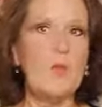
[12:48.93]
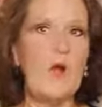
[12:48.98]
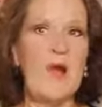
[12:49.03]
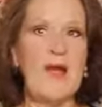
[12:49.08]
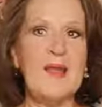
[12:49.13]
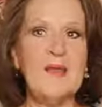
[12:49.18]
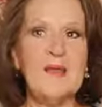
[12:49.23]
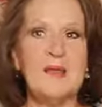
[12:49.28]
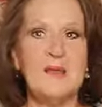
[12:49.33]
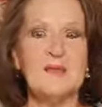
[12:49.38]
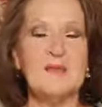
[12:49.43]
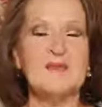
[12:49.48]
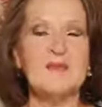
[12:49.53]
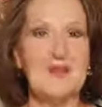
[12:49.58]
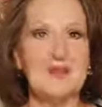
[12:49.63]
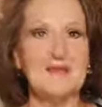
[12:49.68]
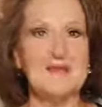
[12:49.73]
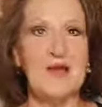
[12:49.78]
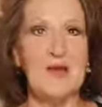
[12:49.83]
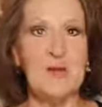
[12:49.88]
Why? Because
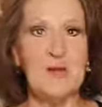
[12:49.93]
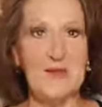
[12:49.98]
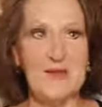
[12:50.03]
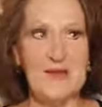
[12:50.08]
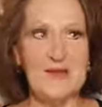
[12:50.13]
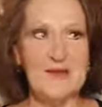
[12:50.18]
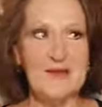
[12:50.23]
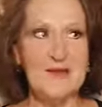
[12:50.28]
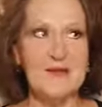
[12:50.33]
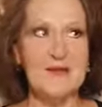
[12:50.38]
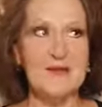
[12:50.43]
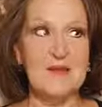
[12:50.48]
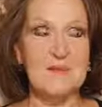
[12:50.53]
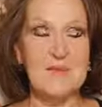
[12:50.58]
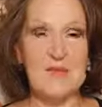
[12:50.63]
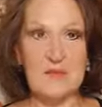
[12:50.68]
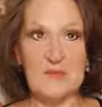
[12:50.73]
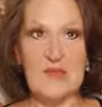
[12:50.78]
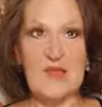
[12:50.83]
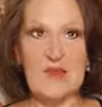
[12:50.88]
that's how we
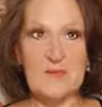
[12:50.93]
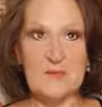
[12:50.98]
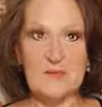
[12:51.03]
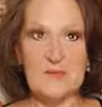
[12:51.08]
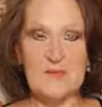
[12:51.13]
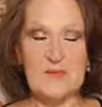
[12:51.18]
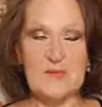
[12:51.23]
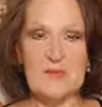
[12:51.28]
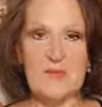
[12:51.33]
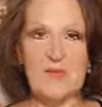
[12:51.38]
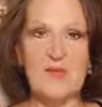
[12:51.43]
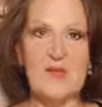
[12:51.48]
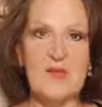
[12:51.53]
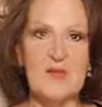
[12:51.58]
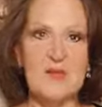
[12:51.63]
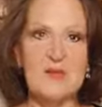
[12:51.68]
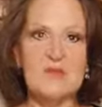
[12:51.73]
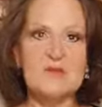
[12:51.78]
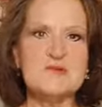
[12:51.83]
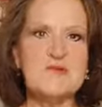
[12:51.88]
communicate with people.
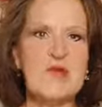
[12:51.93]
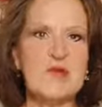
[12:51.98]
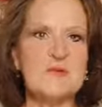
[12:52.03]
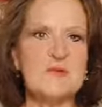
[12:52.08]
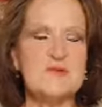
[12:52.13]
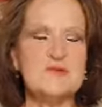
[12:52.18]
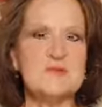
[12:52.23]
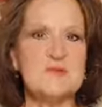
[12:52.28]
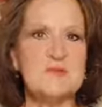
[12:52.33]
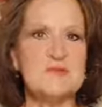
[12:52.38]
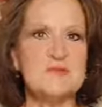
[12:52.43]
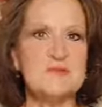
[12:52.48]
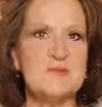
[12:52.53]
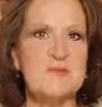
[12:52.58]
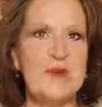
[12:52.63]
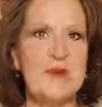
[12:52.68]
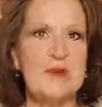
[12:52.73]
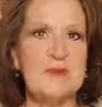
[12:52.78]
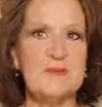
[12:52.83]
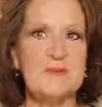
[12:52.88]
We're talking about teaching
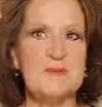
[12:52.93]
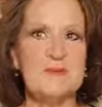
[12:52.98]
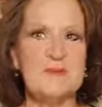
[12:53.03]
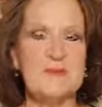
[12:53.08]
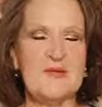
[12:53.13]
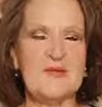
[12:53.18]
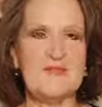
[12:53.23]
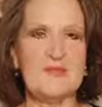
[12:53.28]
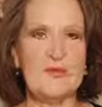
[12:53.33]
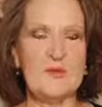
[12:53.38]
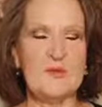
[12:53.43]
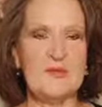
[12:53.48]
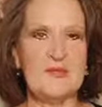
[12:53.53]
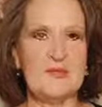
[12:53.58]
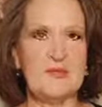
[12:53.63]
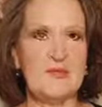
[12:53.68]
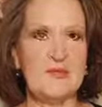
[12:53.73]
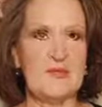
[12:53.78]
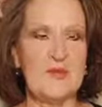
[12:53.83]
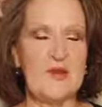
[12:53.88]
my my four
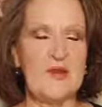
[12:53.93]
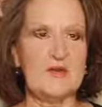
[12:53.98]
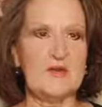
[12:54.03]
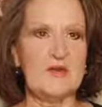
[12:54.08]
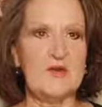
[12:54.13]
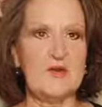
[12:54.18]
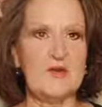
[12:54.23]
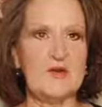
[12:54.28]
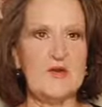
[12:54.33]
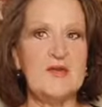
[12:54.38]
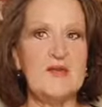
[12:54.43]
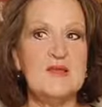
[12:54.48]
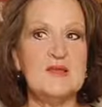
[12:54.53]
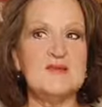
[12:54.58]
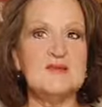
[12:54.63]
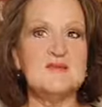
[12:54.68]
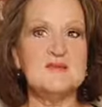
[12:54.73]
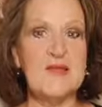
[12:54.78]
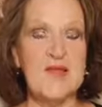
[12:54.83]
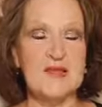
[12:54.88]
month old granddaughter
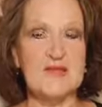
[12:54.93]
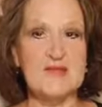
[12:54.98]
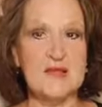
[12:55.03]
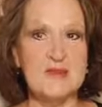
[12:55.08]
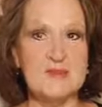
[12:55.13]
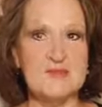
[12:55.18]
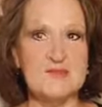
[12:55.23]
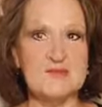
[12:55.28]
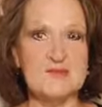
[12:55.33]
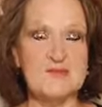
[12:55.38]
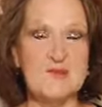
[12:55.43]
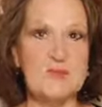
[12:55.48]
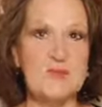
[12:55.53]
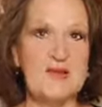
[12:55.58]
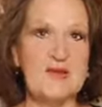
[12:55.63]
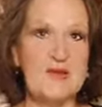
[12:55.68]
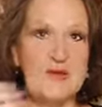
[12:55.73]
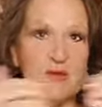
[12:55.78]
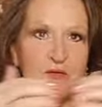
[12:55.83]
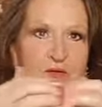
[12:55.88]
sign language. So
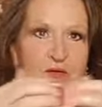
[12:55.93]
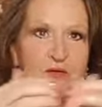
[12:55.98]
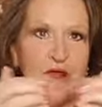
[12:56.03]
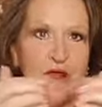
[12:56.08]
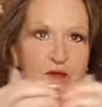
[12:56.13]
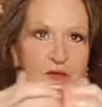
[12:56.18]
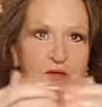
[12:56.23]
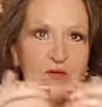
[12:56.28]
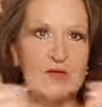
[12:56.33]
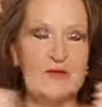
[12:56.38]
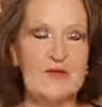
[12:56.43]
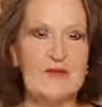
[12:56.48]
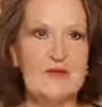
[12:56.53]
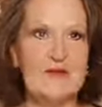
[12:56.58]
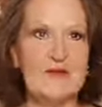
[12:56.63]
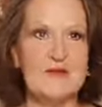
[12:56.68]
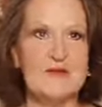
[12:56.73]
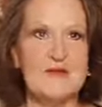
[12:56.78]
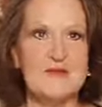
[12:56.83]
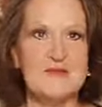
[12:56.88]
my daughter and I are learning
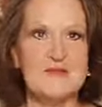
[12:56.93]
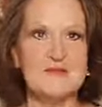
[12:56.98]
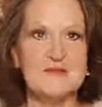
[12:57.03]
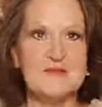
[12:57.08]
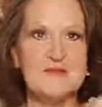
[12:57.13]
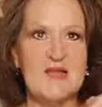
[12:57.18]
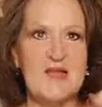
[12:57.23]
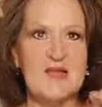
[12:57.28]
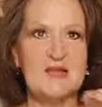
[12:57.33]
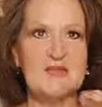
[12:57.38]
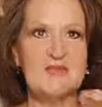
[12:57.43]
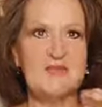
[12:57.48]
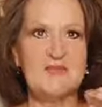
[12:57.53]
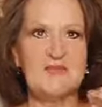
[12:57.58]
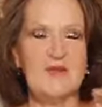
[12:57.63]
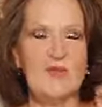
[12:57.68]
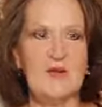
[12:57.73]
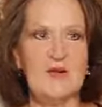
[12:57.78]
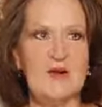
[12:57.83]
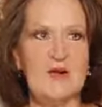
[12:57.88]
the signs
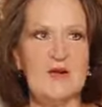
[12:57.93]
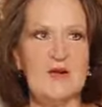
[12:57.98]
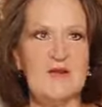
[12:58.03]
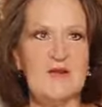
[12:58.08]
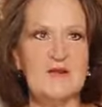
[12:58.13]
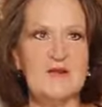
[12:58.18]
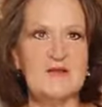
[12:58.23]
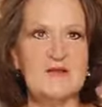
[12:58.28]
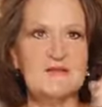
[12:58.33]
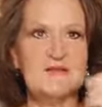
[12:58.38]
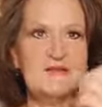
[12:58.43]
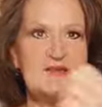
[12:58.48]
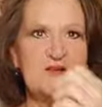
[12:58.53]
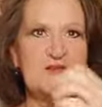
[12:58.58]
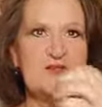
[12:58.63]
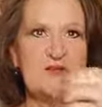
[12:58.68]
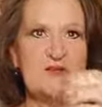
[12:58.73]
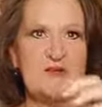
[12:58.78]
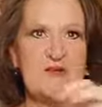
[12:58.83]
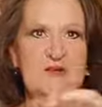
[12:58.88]
for
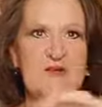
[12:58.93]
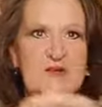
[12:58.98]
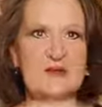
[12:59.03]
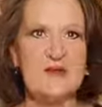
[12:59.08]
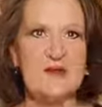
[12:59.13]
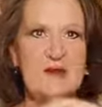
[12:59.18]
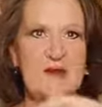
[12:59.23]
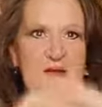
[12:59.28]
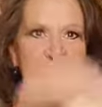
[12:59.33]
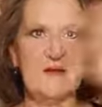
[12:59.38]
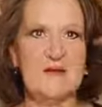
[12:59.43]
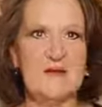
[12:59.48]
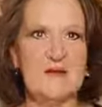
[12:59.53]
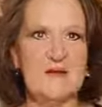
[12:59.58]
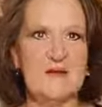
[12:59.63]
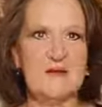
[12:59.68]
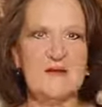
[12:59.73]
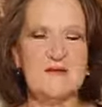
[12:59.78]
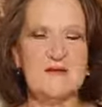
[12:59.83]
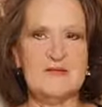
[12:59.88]
different uh,
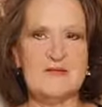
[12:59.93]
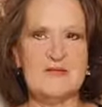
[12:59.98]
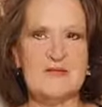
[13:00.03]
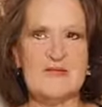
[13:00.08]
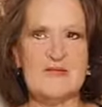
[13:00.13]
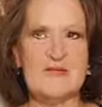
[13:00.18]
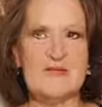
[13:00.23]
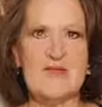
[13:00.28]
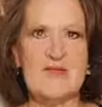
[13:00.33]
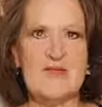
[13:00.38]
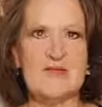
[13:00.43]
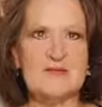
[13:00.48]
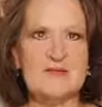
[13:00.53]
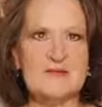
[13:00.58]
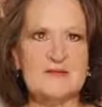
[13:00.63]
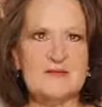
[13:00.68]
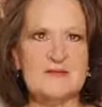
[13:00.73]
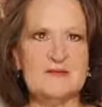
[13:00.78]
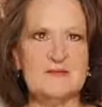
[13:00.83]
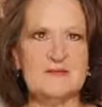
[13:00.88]
different
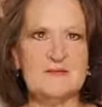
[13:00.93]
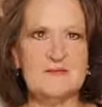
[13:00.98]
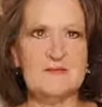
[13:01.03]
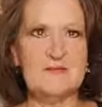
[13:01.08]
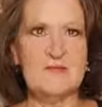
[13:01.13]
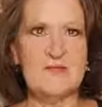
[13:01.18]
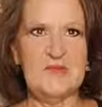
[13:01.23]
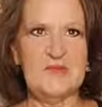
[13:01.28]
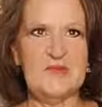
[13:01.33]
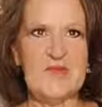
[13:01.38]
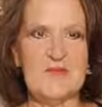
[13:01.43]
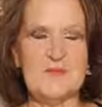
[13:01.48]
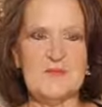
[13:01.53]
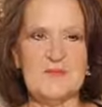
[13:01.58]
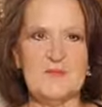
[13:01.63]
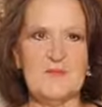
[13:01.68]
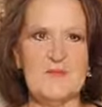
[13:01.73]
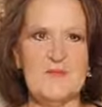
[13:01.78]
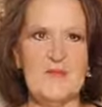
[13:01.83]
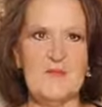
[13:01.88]
things that
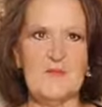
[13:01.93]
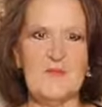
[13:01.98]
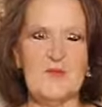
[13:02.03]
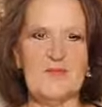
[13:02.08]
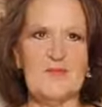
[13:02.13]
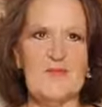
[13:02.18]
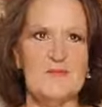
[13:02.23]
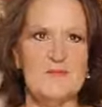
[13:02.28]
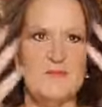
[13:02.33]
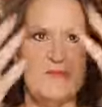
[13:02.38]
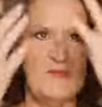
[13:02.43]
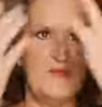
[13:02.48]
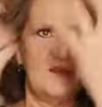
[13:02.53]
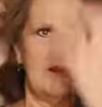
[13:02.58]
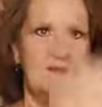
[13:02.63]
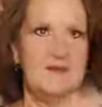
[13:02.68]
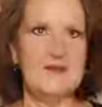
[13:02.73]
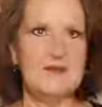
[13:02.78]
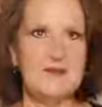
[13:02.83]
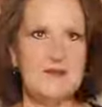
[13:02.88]
and what they
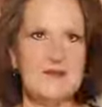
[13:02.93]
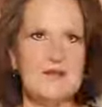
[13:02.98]
mean.